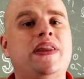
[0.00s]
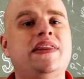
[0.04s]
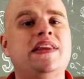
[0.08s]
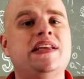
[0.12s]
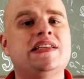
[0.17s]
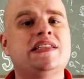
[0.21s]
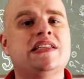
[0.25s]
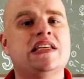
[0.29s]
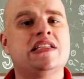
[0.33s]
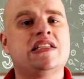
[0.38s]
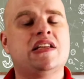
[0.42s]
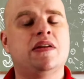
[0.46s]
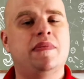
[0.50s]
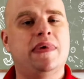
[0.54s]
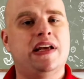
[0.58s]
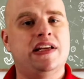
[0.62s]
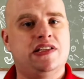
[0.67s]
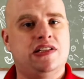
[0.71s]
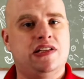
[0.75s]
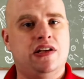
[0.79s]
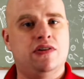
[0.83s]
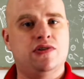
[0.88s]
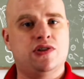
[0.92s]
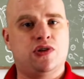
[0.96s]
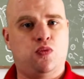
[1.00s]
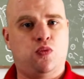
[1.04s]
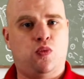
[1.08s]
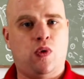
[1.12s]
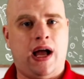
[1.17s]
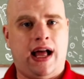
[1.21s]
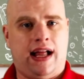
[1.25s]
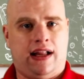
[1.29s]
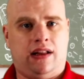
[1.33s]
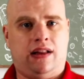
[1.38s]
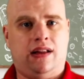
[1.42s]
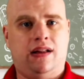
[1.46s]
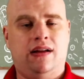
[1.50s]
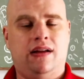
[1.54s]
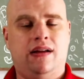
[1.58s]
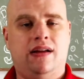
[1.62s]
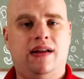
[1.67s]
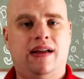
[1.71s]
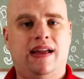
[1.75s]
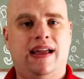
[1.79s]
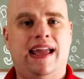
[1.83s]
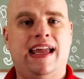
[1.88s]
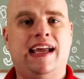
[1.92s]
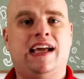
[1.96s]
this system is used well,
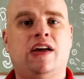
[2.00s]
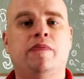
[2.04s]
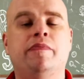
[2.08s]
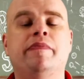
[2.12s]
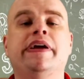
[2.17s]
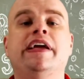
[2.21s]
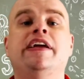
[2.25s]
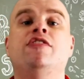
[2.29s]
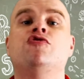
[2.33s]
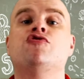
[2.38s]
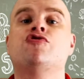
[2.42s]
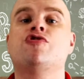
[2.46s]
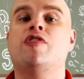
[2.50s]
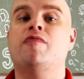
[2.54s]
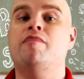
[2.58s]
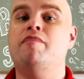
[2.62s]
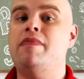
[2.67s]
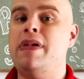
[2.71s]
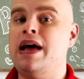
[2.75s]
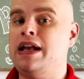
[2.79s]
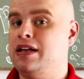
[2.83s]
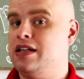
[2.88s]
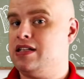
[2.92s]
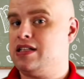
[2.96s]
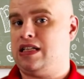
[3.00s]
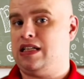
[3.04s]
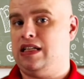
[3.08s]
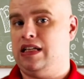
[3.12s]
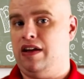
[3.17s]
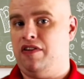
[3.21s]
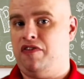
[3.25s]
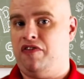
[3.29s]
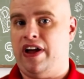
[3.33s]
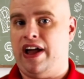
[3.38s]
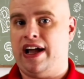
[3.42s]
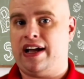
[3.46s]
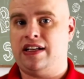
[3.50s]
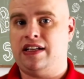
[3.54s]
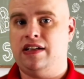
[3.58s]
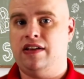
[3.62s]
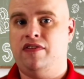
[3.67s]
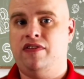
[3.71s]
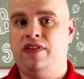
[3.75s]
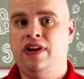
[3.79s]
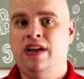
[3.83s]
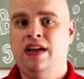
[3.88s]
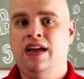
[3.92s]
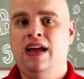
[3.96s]
it can be tremendously
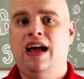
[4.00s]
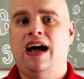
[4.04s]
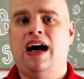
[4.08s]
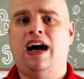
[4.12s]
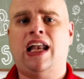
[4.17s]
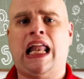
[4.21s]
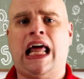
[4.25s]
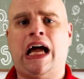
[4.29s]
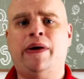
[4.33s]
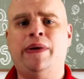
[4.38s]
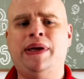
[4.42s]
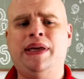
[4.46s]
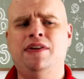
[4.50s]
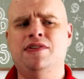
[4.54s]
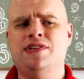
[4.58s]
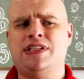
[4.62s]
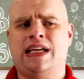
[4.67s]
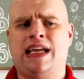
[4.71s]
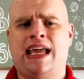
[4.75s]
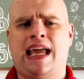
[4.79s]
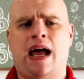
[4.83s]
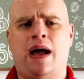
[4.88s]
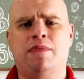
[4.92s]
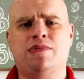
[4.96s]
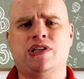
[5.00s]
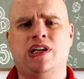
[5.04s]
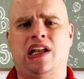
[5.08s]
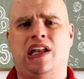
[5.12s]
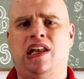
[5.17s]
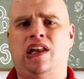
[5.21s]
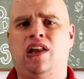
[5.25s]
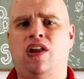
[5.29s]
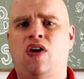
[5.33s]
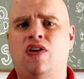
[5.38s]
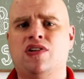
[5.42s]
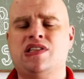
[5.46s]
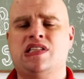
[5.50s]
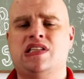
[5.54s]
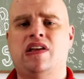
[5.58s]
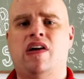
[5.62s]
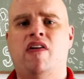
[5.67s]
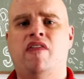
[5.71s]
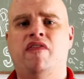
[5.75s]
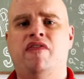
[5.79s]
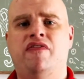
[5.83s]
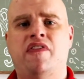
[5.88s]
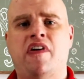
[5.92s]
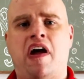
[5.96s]
effective, allowing you to capture lots
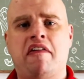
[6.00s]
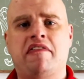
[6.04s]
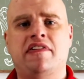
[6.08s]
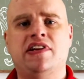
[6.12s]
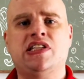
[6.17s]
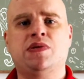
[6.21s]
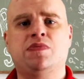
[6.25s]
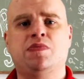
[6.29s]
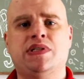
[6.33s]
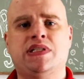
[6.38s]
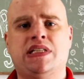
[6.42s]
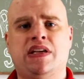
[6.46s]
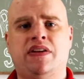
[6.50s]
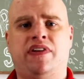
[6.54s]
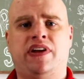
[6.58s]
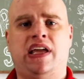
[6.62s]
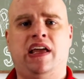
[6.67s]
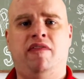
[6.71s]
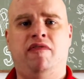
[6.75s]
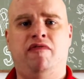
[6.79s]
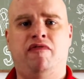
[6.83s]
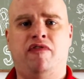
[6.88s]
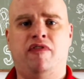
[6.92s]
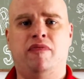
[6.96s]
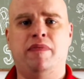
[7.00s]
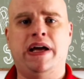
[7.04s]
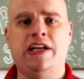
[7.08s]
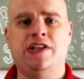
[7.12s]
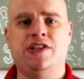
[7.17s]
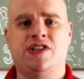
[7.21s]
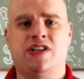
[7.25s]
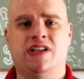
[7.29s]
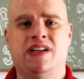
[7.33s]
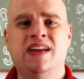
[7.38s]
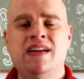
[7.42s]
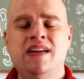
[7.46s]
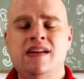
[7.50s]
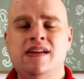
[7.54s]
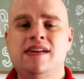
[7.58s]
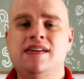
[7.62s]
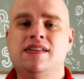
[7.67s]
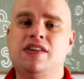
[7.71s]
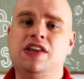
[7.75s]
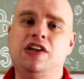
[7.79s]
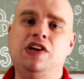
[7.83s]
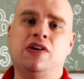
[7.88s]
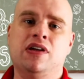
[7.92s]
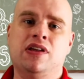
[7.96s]
of very specific information
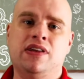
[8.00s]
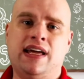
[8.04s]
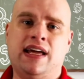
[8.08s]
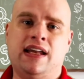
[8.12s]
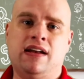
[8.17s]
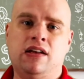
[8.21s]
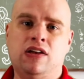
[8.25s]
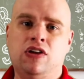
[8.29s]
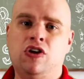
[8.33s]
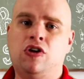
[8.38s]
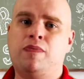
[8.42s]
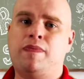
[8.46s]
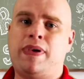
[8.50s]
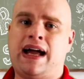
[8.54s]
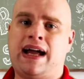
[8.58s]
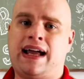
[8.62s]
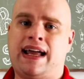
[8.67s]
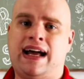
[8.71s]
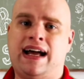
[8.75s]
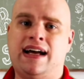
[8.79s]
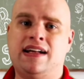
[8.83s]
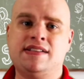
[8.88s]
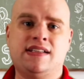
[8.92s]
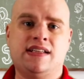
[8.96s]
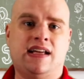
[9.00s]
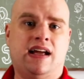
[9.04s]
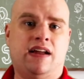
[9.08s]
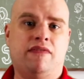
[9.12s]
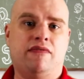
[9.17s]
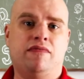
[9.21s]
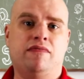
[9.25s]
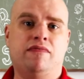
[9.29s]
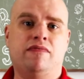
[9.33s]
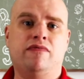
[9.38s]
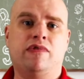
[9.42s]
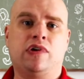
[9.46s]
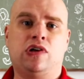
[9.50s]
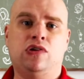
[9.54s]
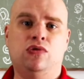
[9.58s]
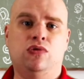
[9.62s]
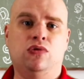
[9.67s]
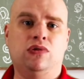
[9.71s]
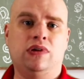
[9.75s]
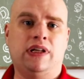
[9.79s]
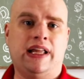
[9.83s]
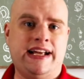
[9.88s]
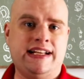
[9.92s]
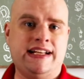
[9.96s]
that you can then look back at and
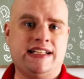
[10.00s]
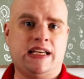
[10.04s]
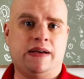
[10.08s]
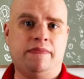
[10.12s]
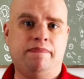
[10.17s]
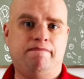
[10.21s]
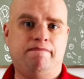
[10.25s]
recall later.